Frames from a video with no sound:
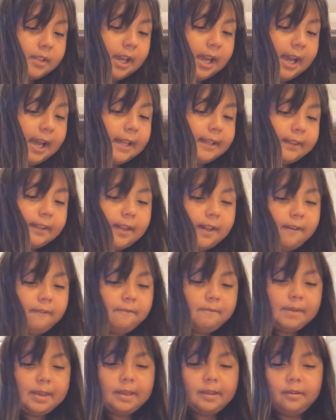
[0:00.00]
I love
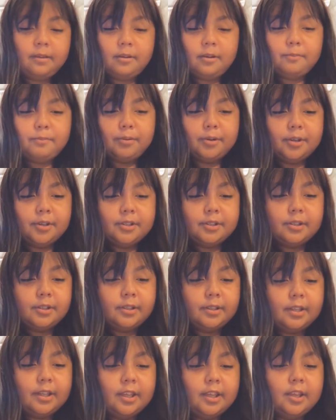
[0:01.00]
mango
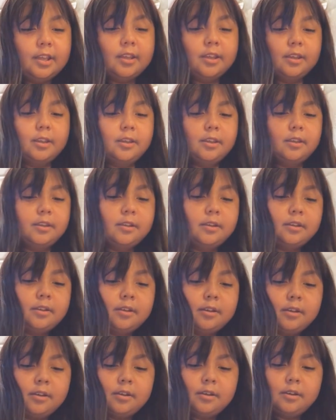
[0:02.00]
personally.
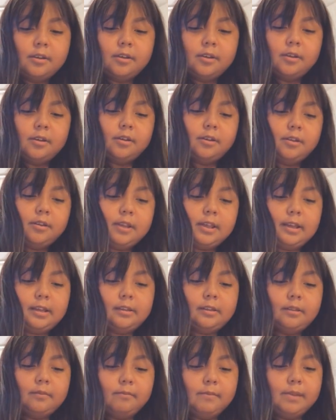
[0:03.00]

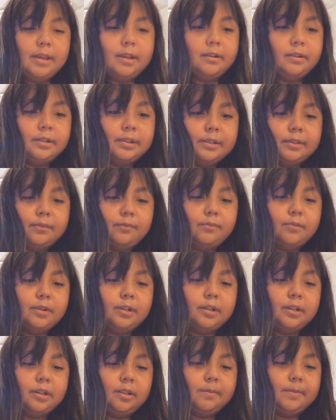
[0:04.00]
Like, mango is
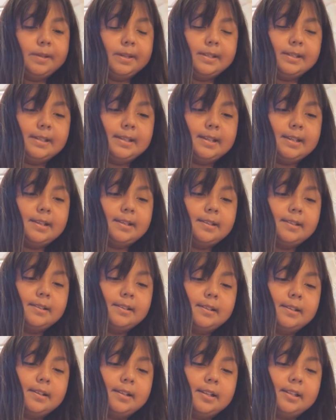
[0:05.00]
one of the best
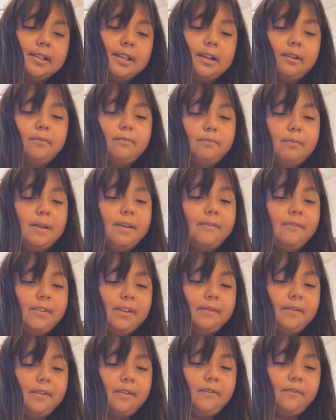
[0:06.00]
things. That's like my
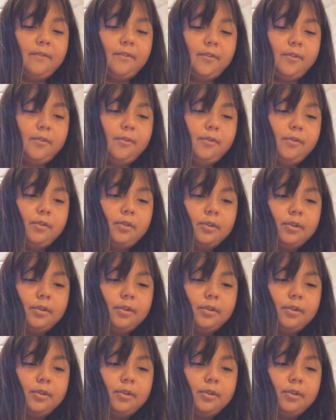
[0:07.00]
favorite fruit.